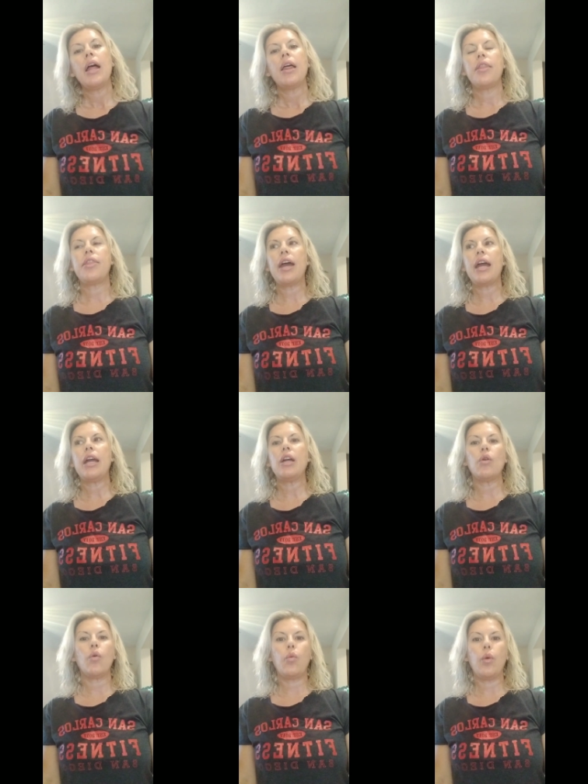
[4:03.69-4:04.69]

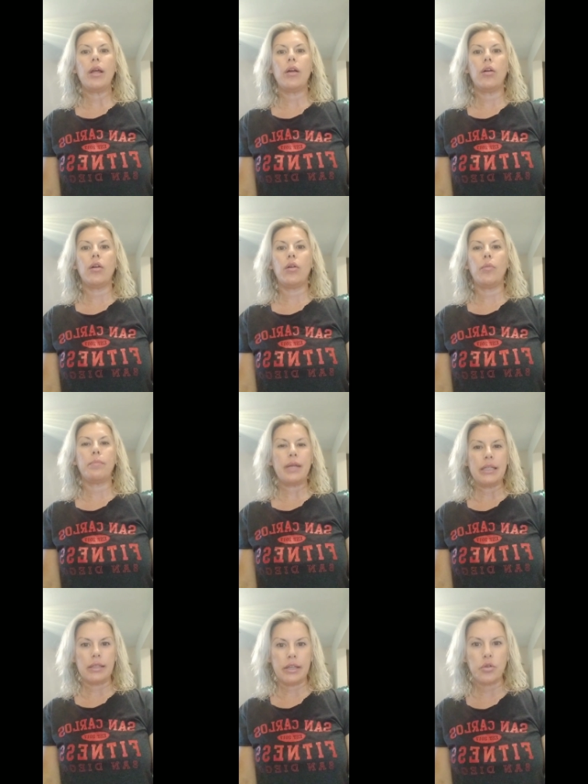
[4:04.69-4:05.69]
They will
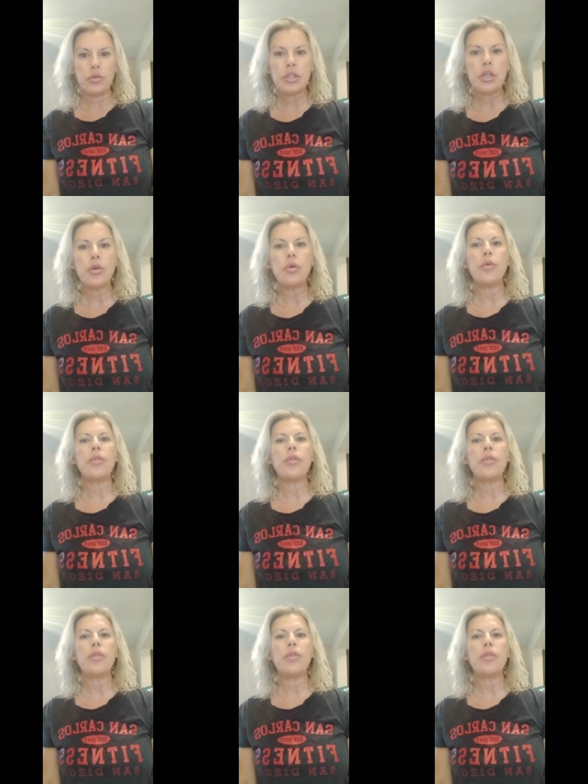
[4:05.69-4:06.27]
belittle you.